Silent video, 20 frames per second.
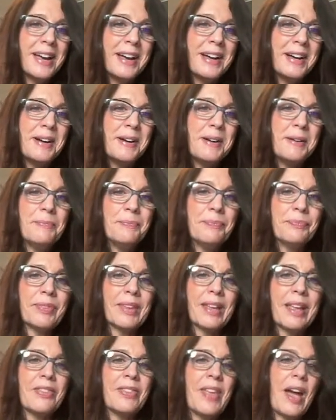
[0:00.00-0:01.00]

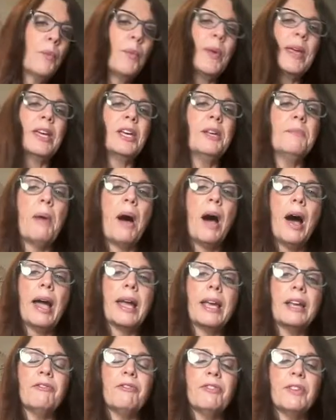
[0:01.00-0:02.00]
that we could buy
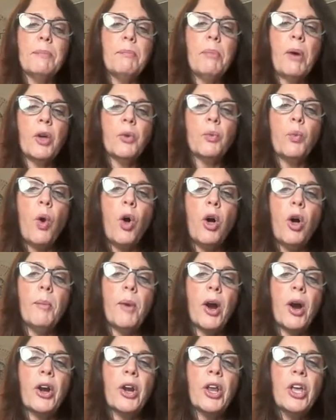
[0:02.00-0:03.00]
and flip on
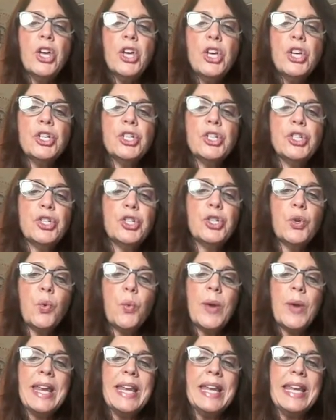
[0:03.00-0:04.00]
Walmart. Do
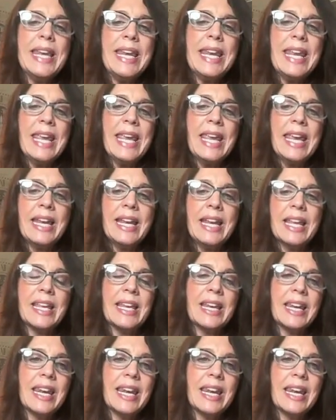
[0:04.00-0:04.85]
we need